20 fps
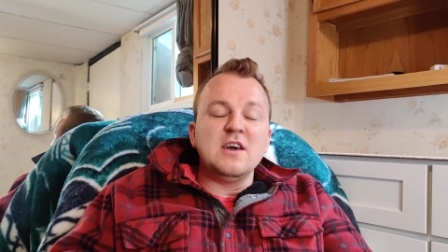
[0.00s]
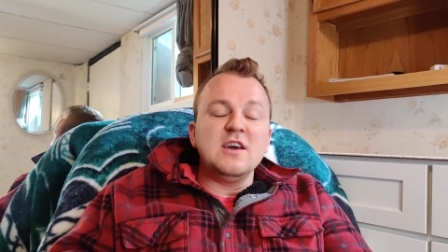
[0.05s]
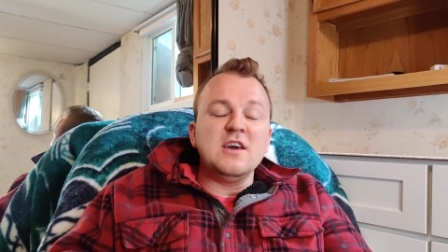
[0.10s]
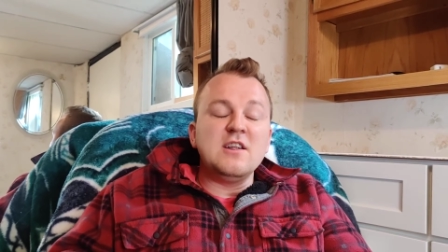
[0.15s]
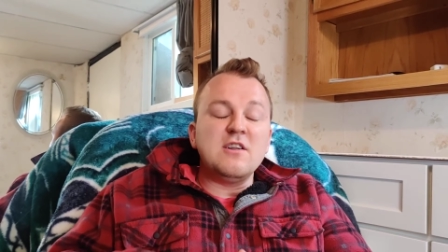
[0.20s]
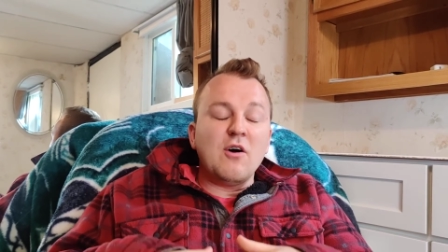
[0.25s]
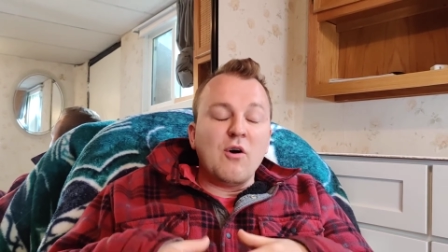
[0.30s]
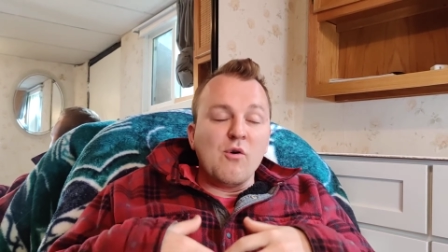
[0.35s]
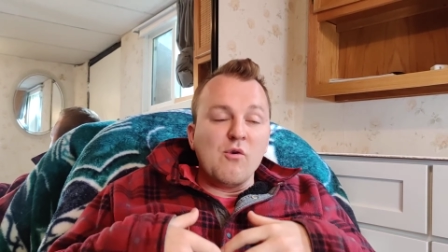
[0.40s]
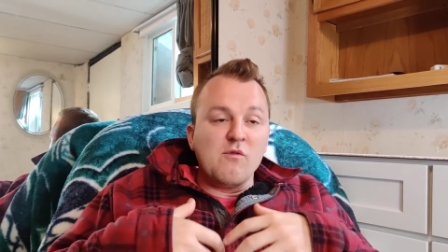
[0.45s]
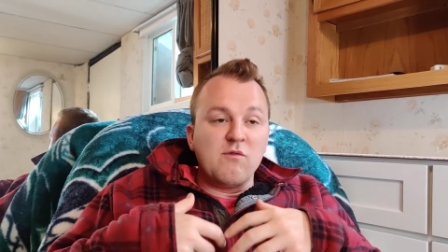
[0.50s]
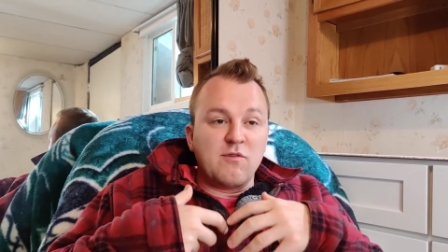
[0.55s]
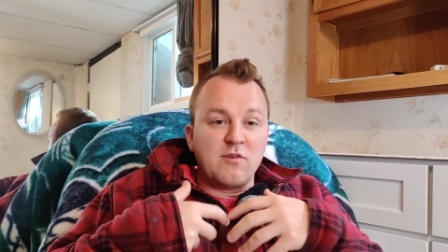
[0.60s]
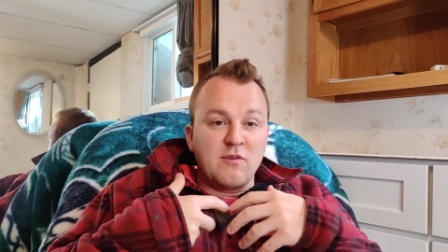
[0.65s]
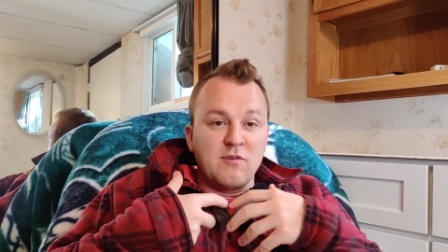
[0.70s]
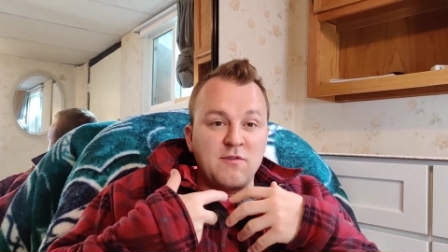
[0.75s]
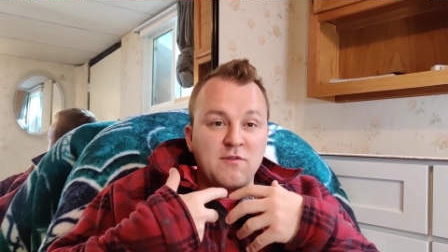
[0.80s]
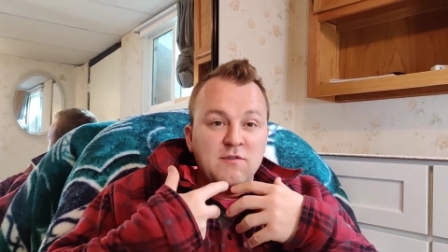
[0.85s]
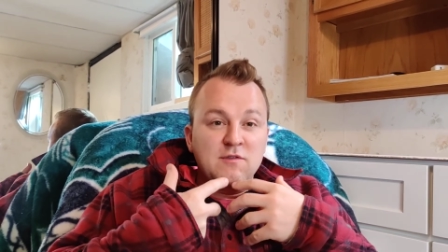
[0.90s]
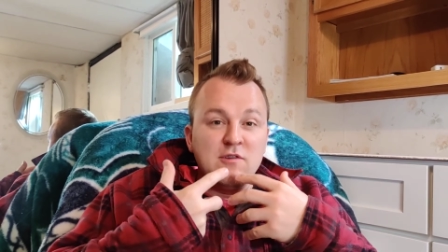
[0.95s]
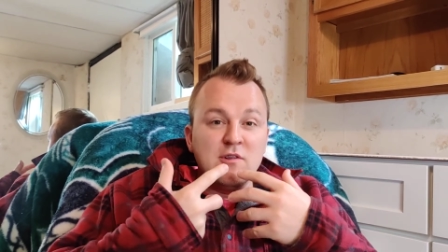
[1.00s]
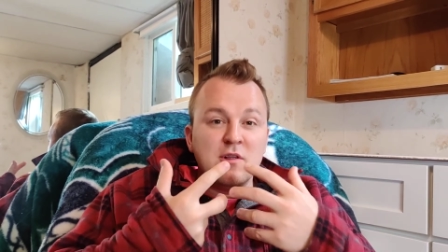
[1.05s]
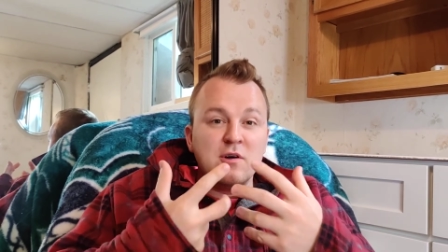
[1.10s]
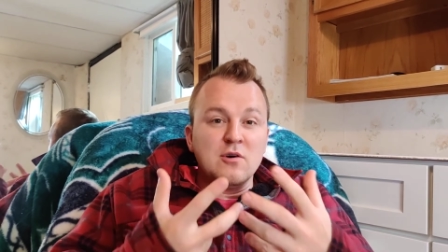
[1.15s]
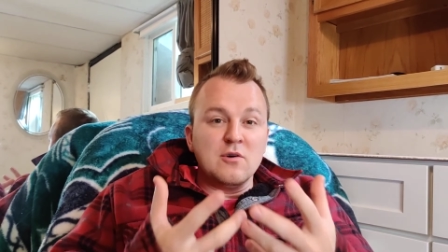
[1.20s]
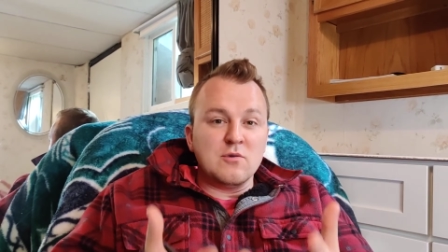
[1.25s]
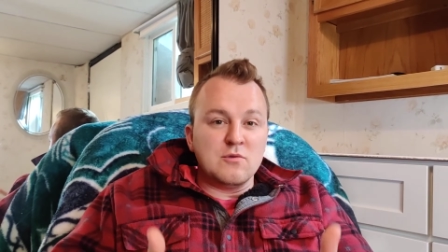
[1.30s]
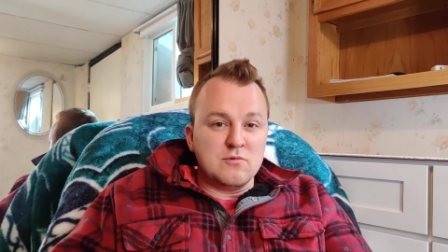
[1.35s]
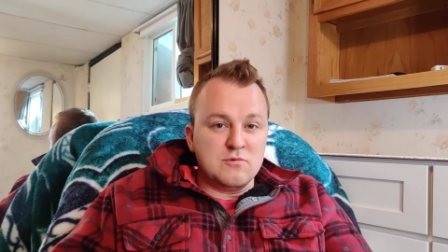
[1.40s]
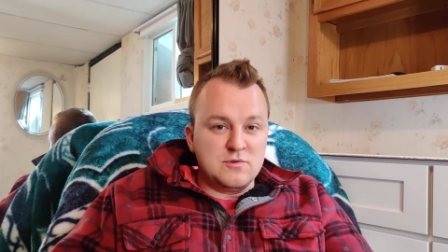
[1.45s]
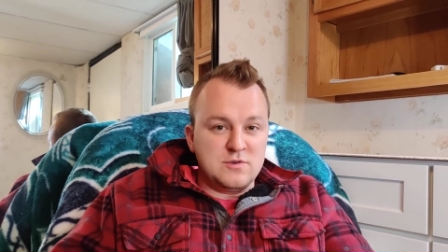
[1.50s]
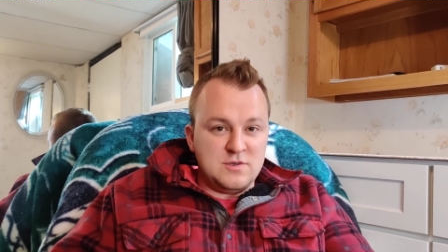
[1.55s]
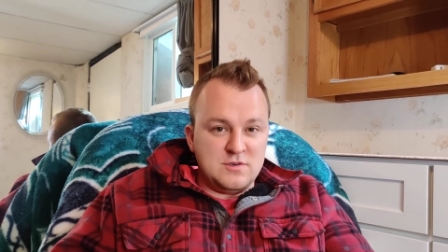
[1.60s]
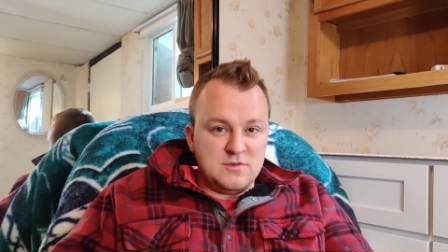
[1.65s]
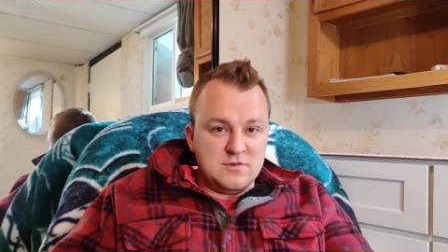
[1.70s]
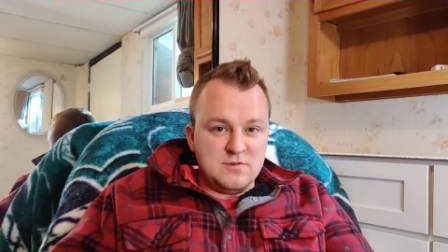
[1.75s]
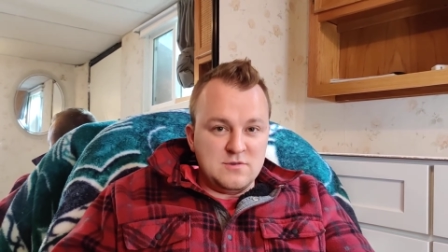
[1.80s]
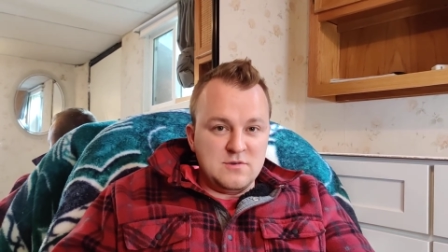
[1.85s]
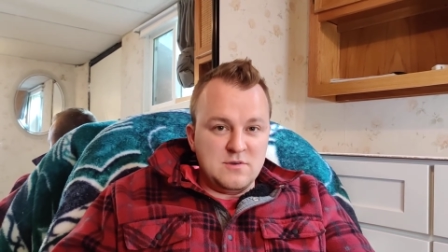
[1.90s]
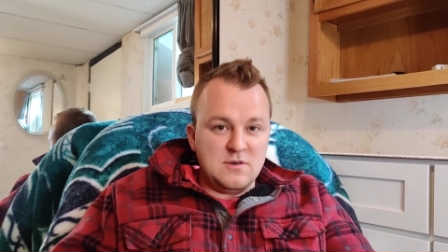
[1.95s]
It
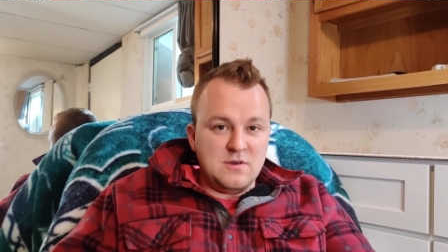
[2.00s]
overflows.